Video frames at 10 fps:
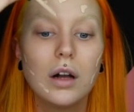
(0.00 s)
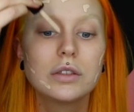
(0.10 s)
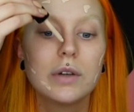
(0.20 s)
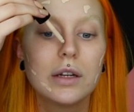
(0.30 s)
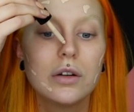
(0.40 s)

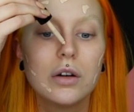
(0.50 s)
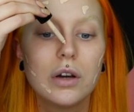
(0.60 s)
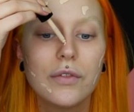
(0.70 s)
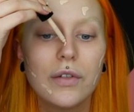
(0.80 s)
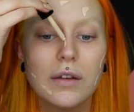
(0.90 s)
Also, I don't know
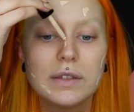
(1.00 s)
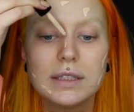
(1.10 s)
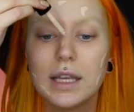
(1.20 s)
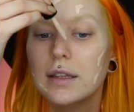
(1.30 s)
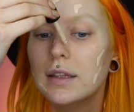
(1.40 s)
if I've
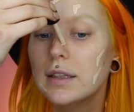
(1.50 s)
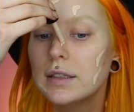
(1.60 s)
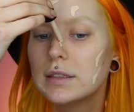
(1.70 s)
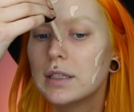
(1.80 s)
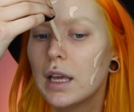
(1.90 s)
said
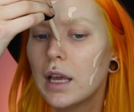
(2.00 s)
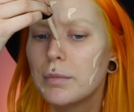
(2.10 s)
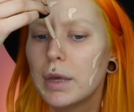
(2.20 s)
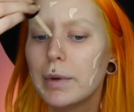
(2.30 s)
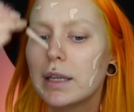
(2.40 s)
this,
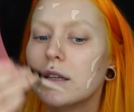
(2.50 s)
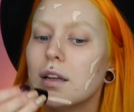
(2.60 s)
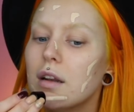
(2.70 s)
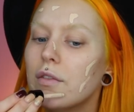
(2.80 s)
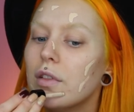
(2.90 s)
maybe I did
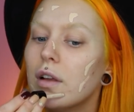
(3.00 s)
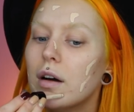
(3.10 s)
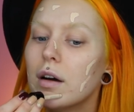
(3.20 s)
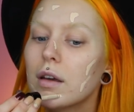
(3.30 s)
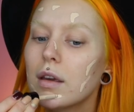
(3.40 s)
in a
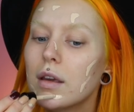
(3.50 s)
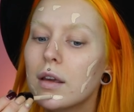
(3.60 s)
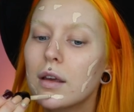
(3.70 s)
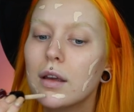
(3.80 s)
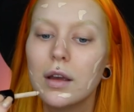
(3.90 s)
vlog,
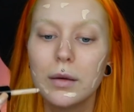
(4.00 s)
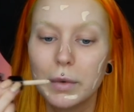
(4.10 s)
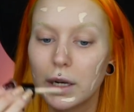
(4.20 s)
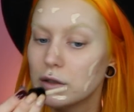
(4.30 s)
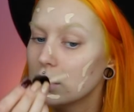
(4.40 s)

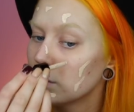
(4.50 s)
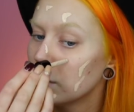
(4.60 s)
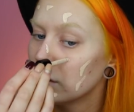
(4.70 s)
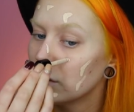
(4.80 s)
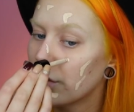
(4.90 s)
but I just
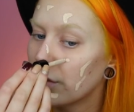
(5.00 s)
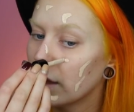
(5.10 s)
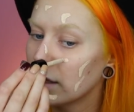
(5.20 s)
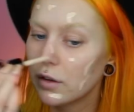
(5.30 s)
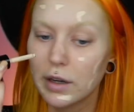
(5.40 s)
wanted to
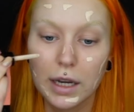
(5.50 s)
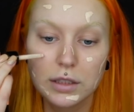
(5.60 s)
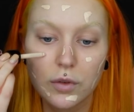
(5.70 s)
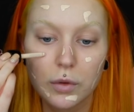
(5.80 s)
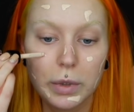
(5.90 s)
thank you
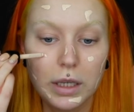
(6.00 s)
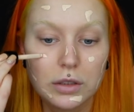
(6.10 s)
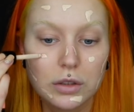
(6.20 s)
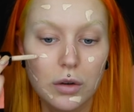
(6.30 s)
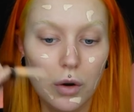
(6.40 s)
guys for
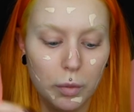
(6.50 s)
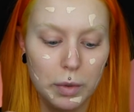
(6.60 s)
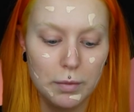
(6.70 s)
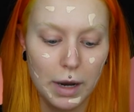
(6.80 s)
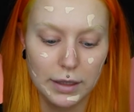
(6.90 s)
being so
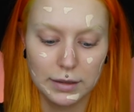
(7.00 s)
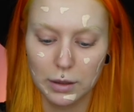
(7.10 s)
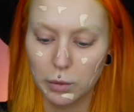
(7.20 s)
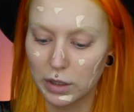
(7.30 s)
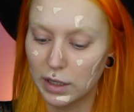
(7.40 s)

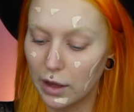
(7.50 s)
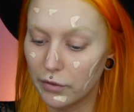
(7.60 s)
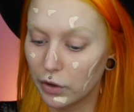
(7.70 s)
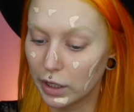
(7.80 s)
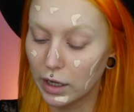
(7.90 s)
open-minded with
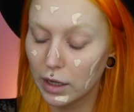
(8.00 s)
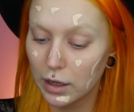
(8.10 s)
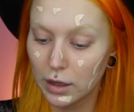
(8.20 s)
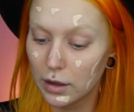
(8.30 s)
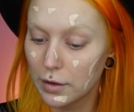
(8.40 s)
every
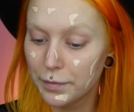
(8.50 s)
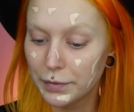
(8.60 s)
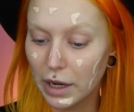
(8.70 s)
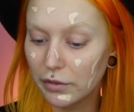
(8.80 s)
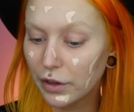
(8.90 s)

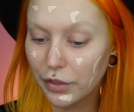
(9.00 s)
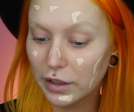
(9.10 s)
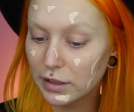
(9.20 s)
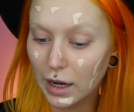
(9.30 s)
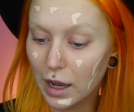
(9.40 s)

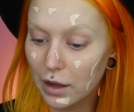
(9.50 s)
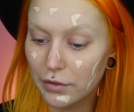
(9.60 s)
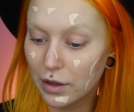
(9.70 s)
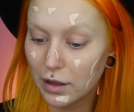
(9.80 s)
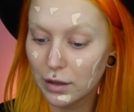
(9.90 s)
everything that
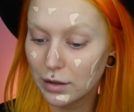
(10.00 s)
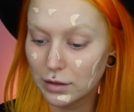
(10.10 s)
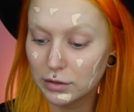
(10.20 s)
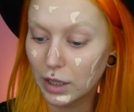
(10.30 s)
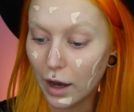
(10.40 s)
I've
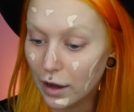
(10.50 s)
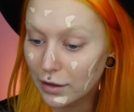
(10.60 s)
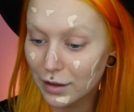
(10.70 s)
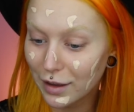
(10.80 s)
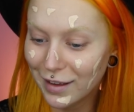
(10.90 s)

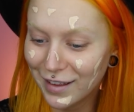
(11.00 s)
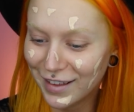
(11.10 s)
done